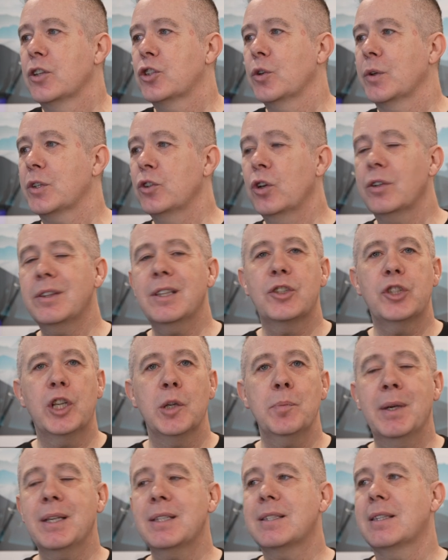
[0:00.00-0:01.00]
So it's not the
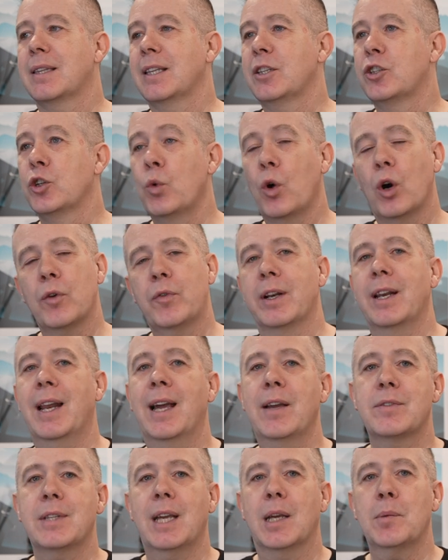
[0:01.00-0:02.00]
cheapest. They do offer
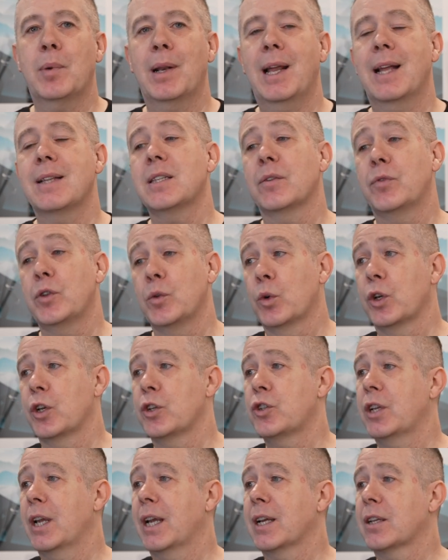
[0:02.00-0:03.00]
lifetime plans if you want
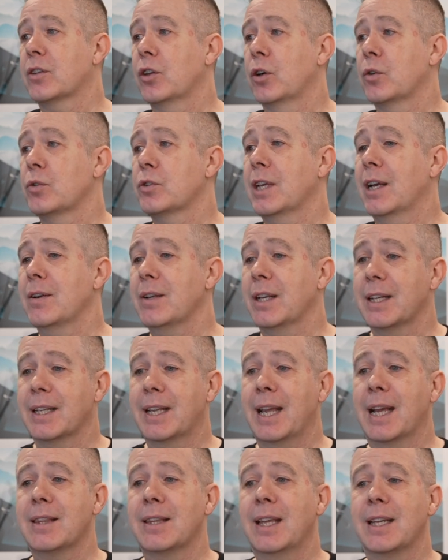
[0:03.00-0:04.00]
to check those out. And
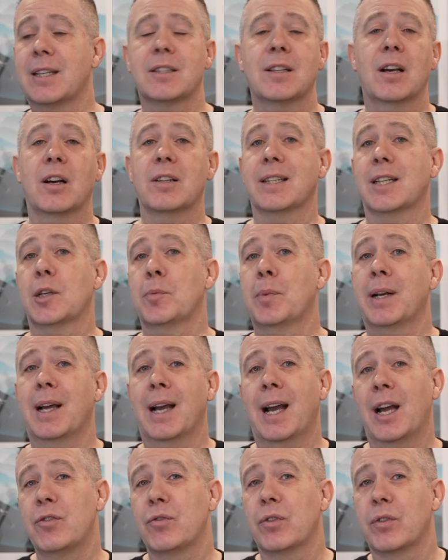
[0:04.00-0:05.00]
again, they start at about
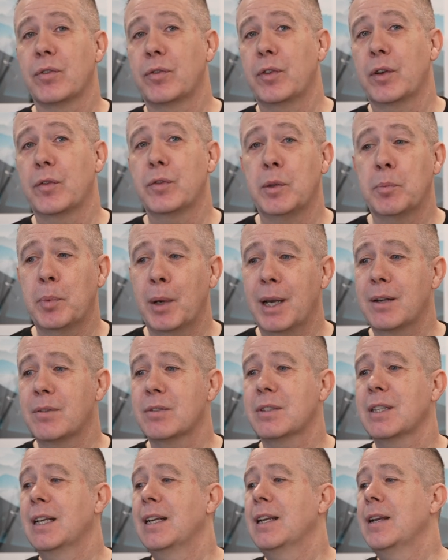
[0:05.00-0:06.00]
one hundred and fifty
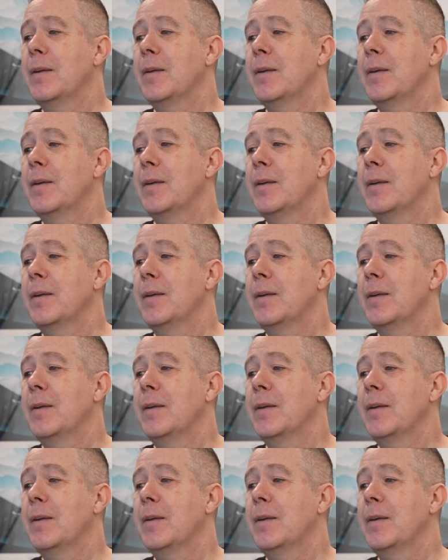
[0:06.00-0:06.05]
pounds.